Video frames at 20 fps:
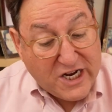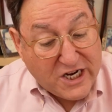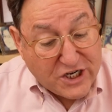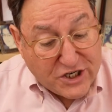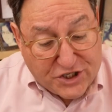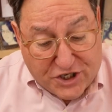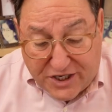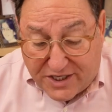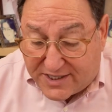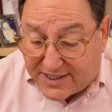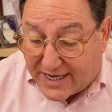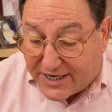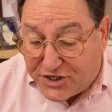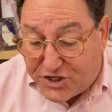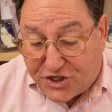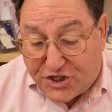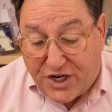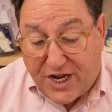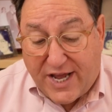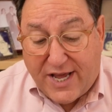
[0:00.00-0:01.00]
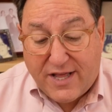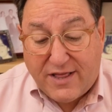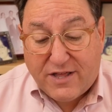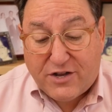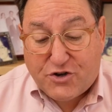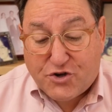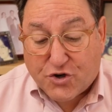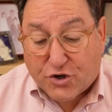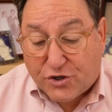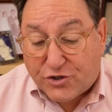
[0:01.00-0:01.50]
She said she and the
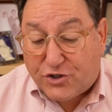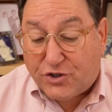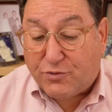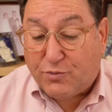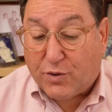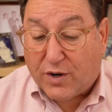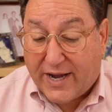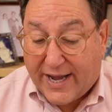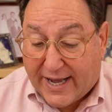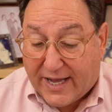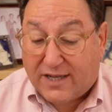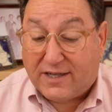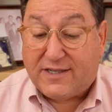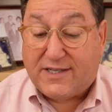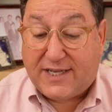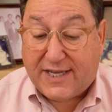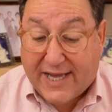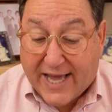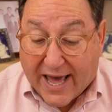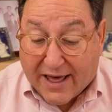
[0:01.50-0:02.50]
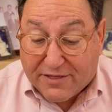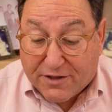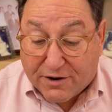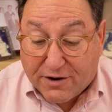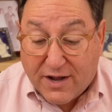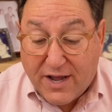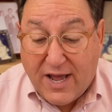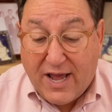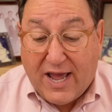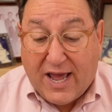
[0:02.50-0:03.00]
children were held together
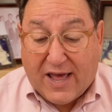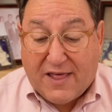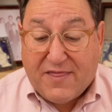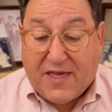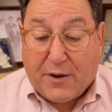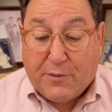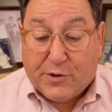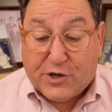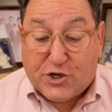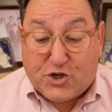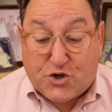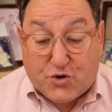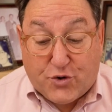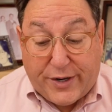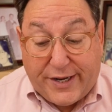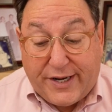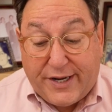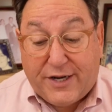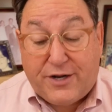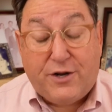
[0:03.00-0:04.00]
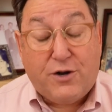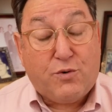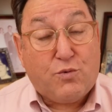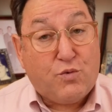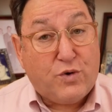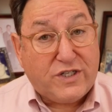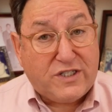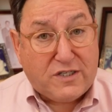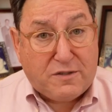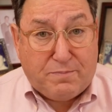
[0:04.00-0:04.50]
and they were treated
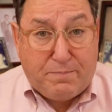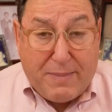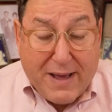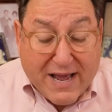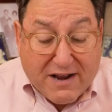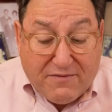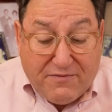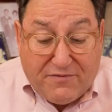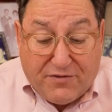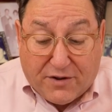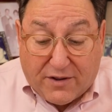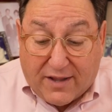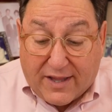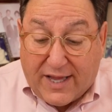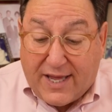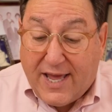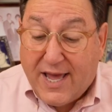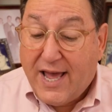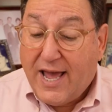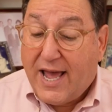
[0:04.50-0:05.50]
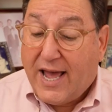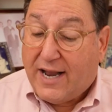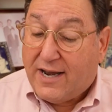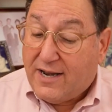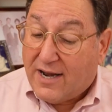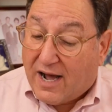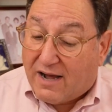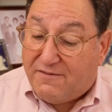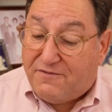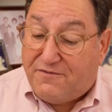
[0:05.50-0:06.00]
respectfully and
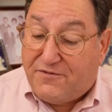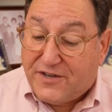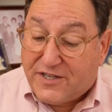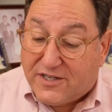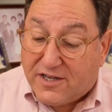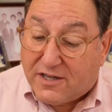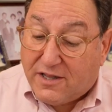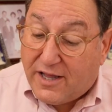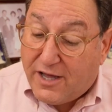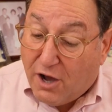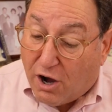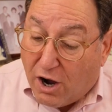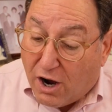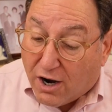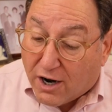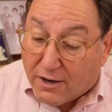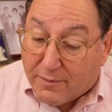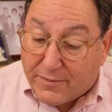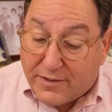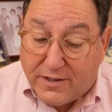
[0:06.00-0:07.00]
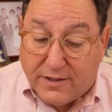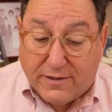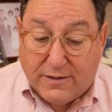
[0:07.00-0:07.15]
not physically harmed.